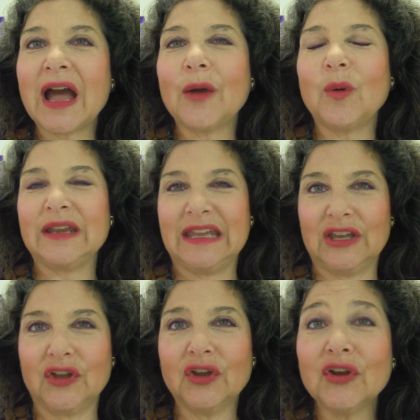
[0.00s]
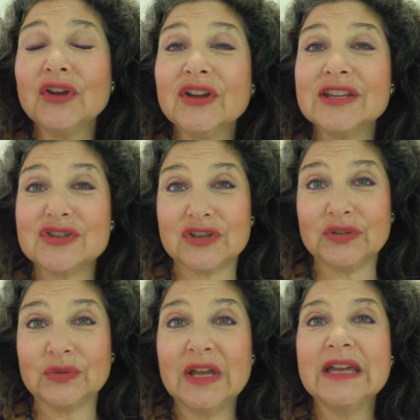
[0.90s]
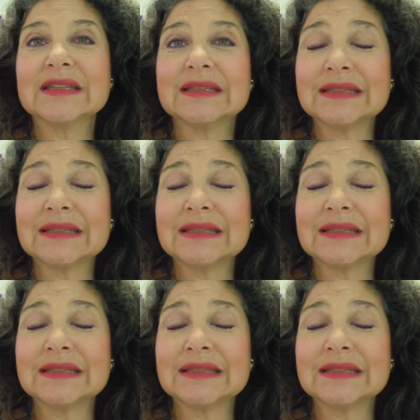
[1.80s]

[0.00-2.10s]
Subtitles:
I want to encourage you to